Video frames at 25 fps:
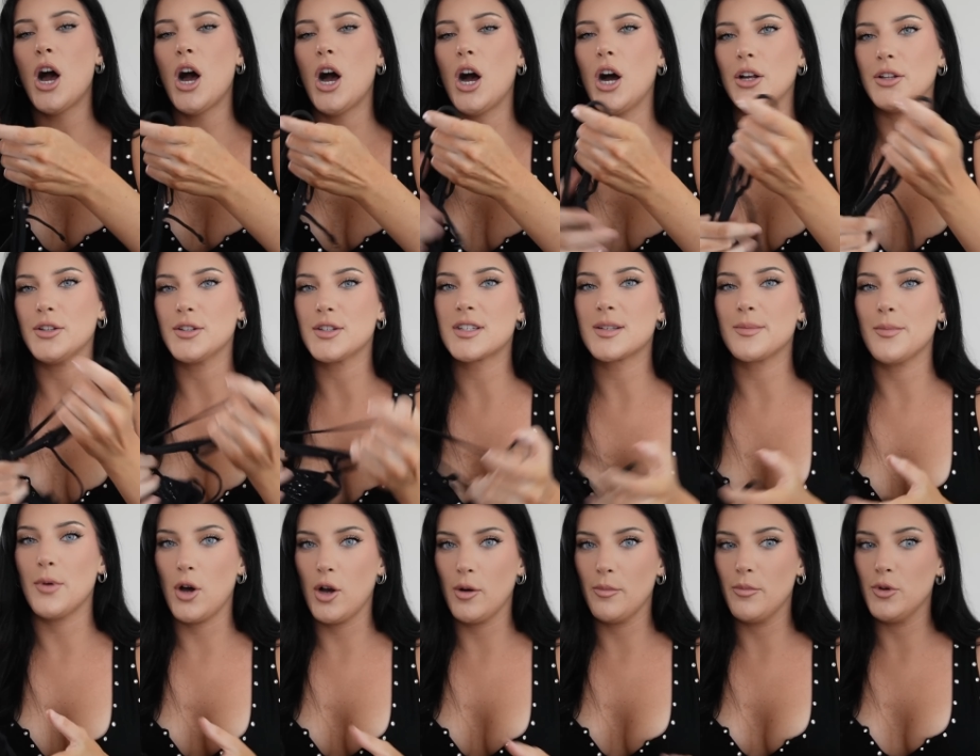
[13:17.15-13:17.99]
on
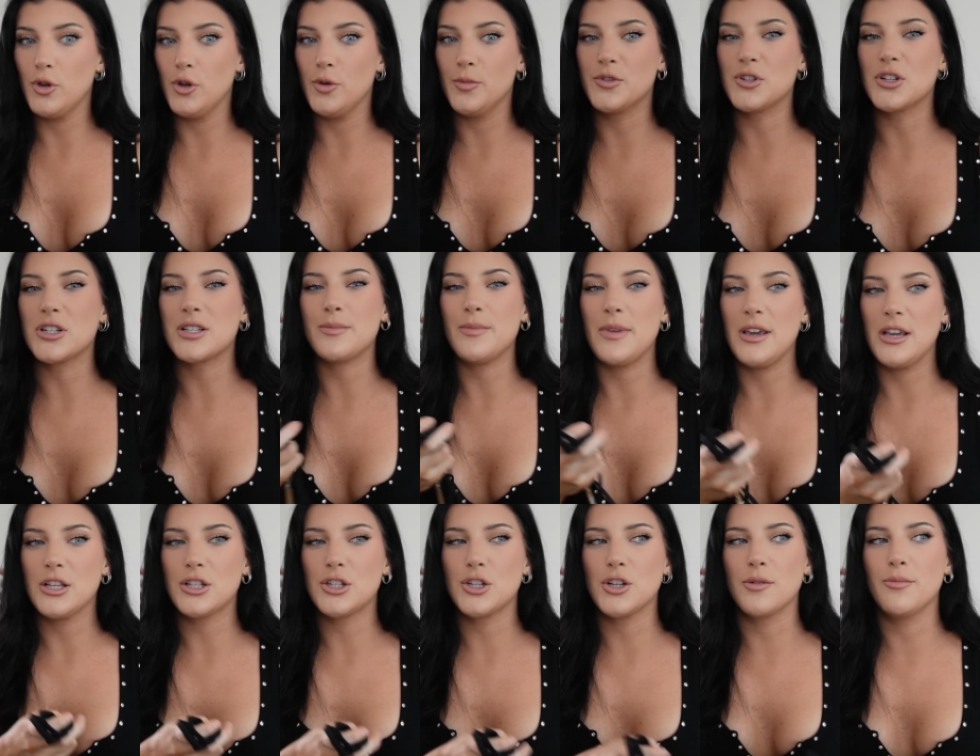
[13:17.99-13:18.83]
small boobs just
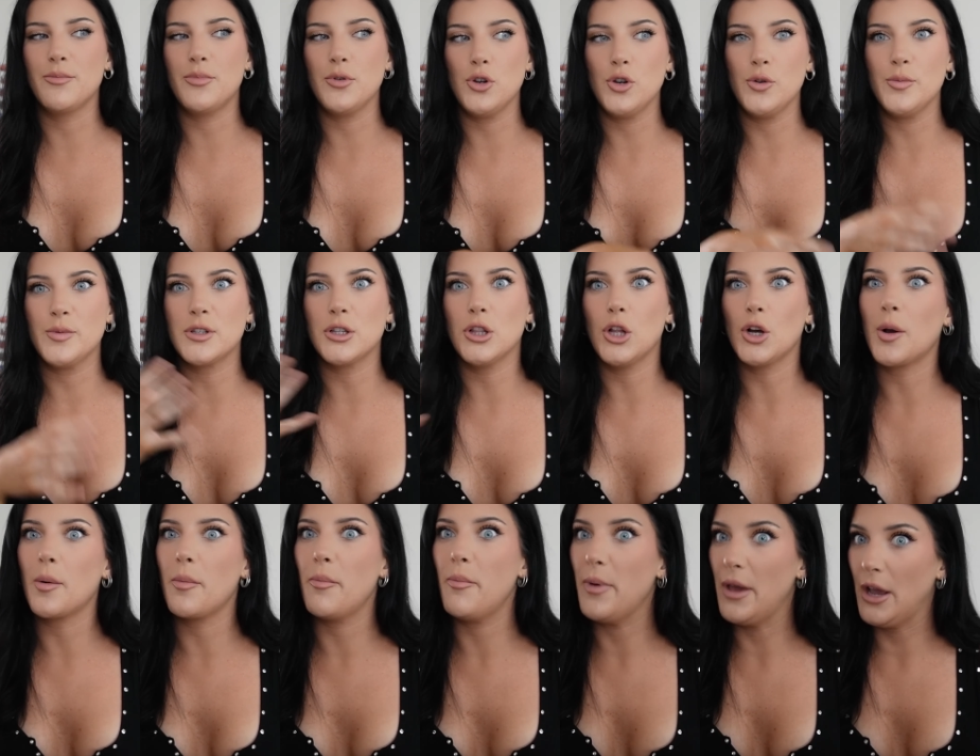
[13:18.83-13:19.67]
makes your boobs
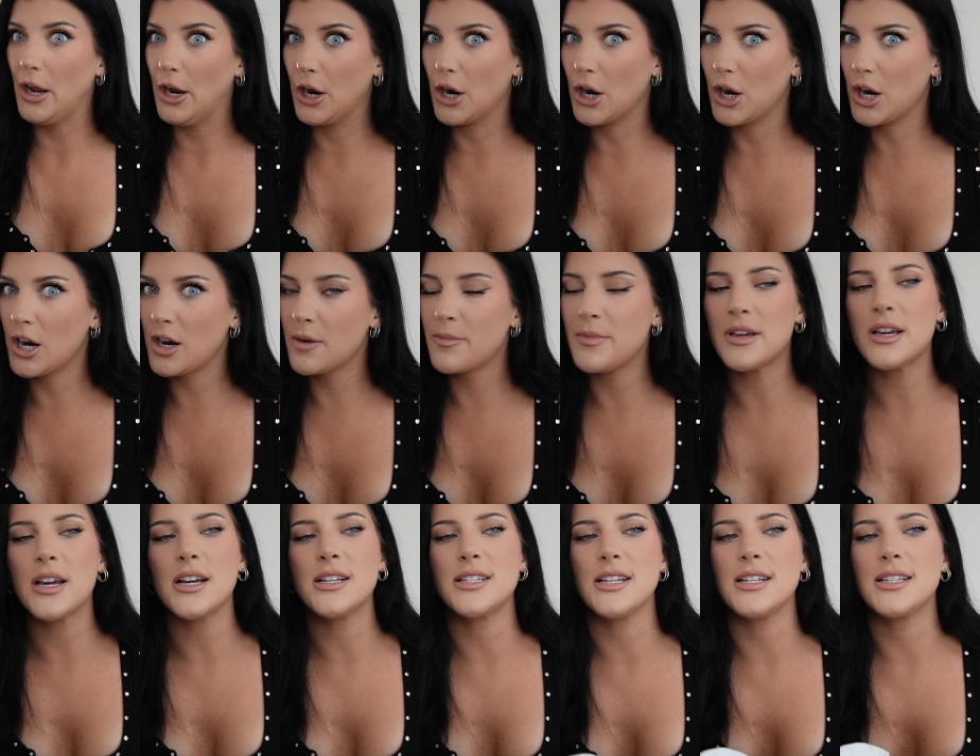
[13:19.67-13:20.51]
look bigger
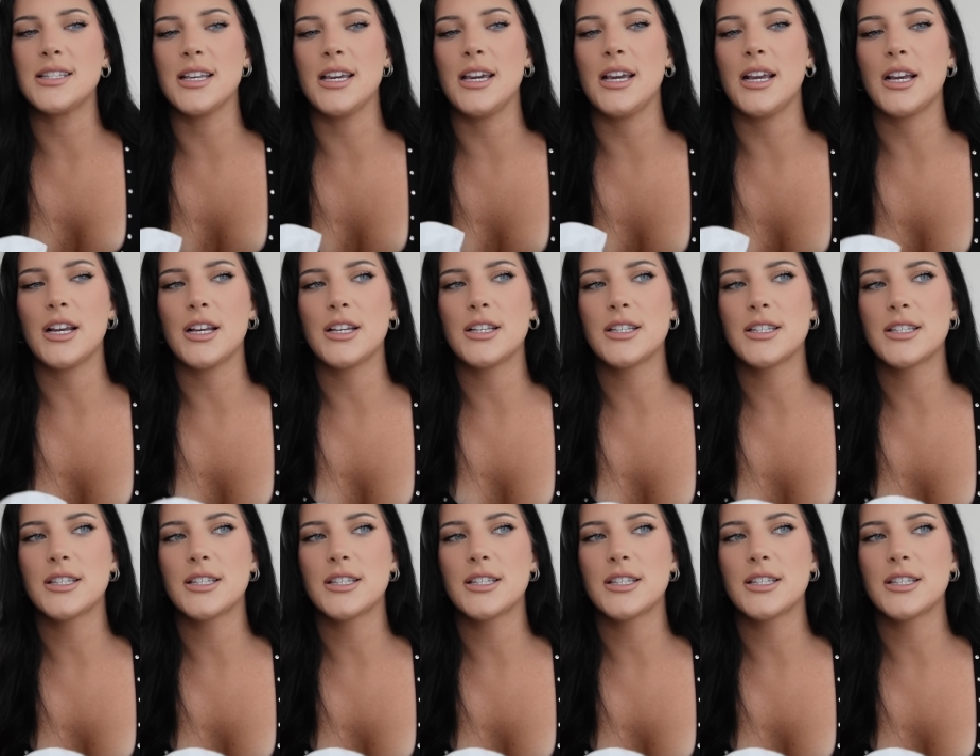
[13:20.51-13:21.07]
because it's like